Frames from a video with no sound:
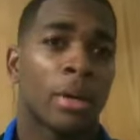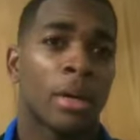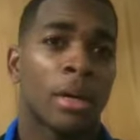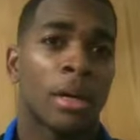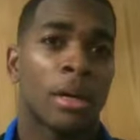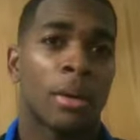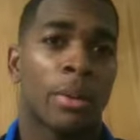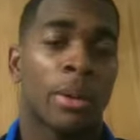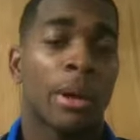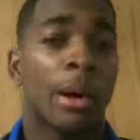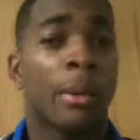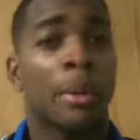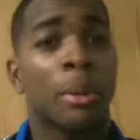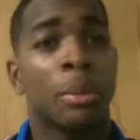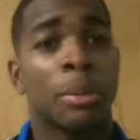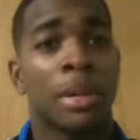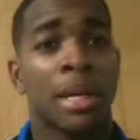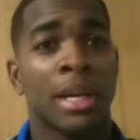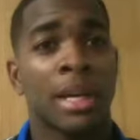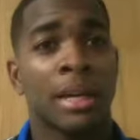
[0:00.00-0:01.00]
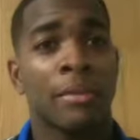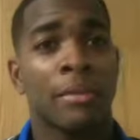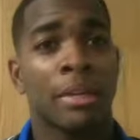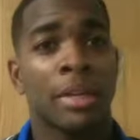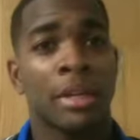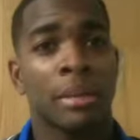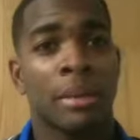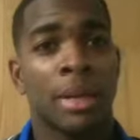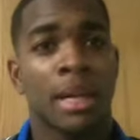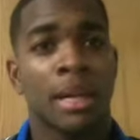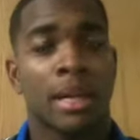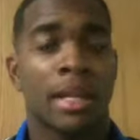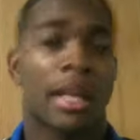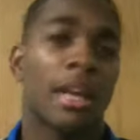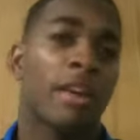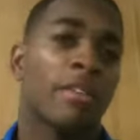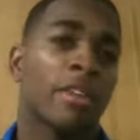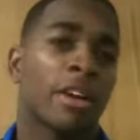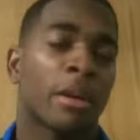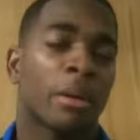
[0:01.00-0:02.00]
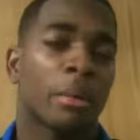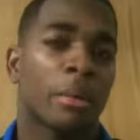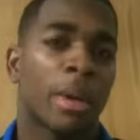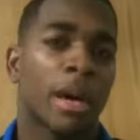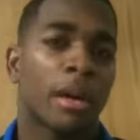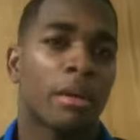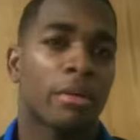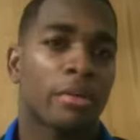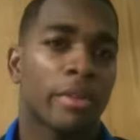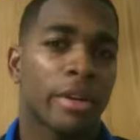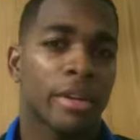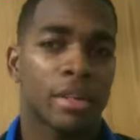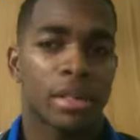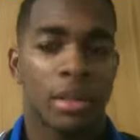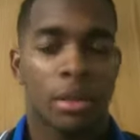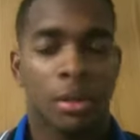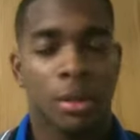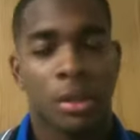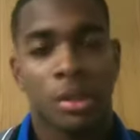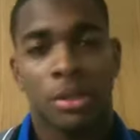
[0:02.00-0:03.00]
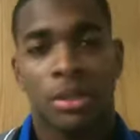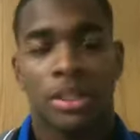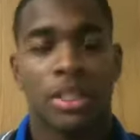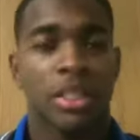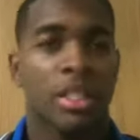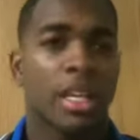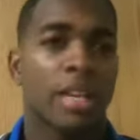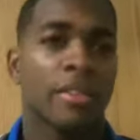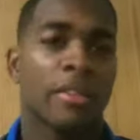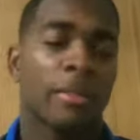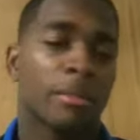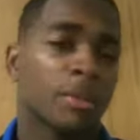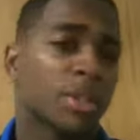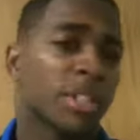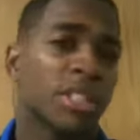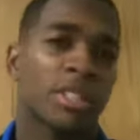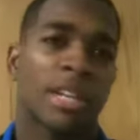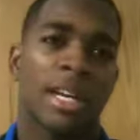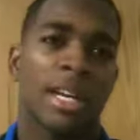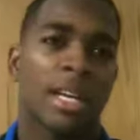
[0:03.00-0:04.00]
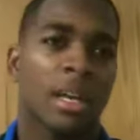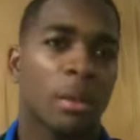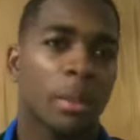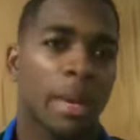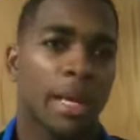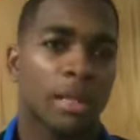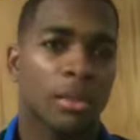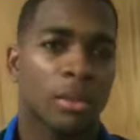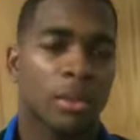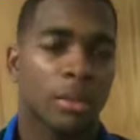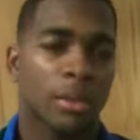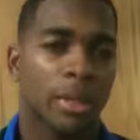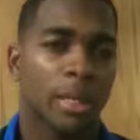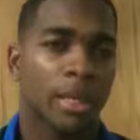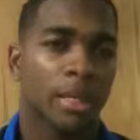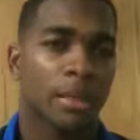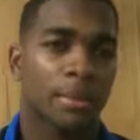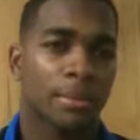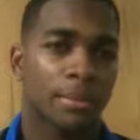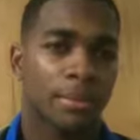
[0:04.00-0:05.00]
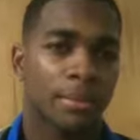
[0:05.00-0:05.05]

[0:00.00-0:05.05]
doing, are we playing for them, and they're over there in the battle for us. So just trying to get back to them, man.